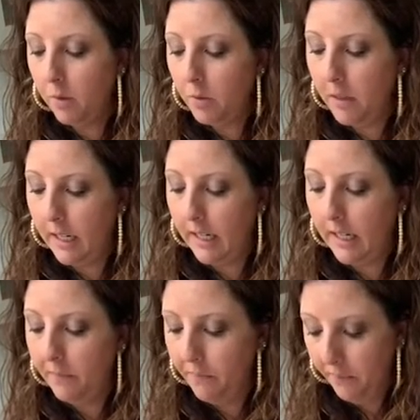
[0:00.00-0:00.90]
and
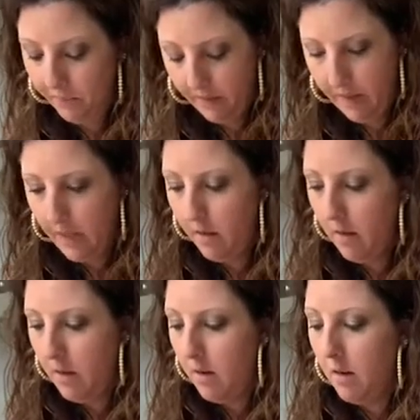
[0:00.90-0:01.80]
blueberry
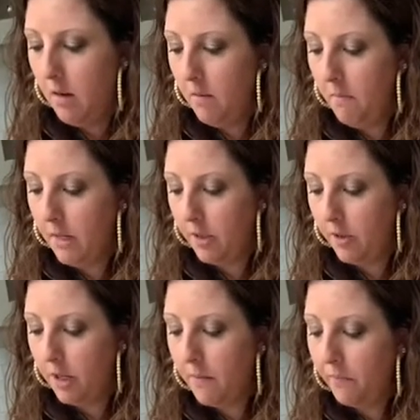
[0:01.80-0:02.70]

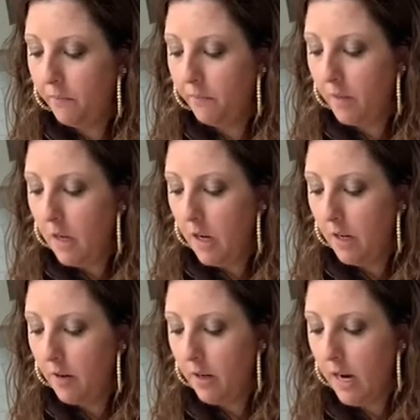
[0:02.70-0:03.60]
mixture.
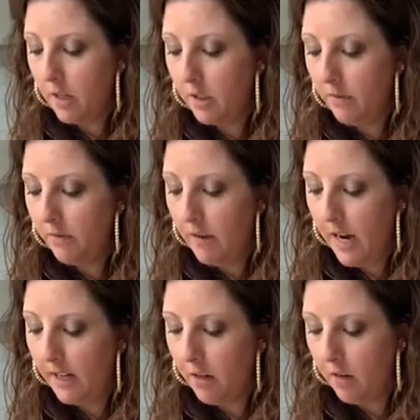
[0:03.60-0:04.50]
And you can actually
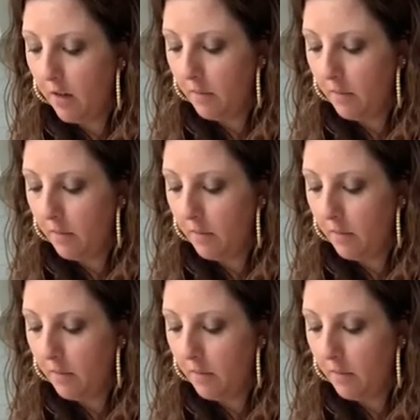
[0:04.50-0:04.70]
find our